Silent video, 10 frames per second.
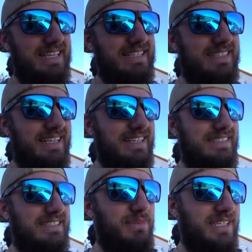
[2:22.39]

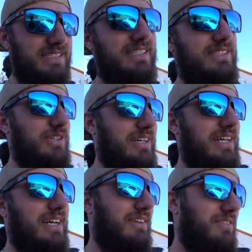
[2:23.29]
since my sister
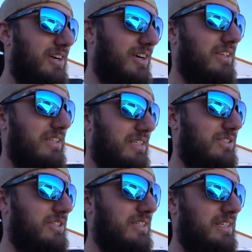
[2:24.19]
got out of
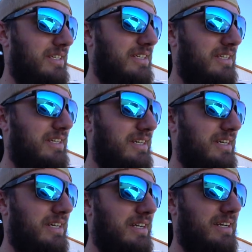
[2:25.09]
college
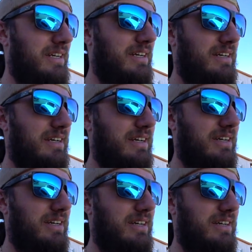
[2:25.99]
uh,
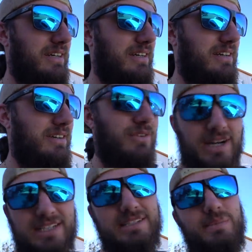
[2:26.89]

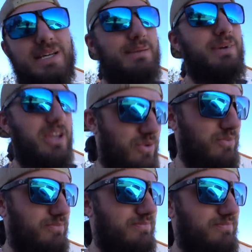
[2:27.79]
quite some time ago.
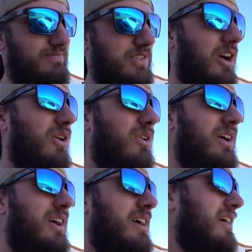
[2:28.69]
So
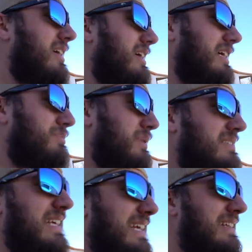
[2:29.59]
it's been
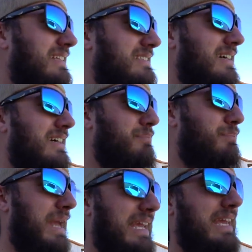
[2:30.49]
sitting in the sun
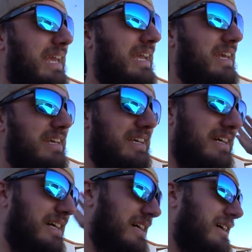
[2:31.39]
baking,
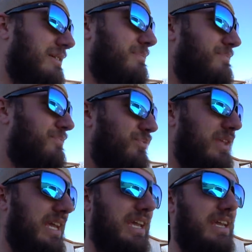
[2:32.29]
um,
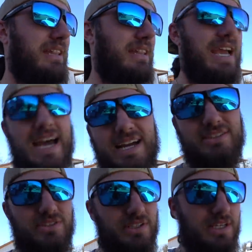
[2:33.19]
and
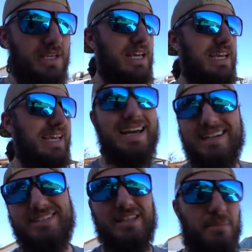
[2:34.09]
actually and
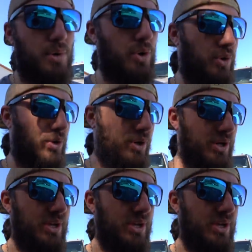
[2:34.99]
actually the motor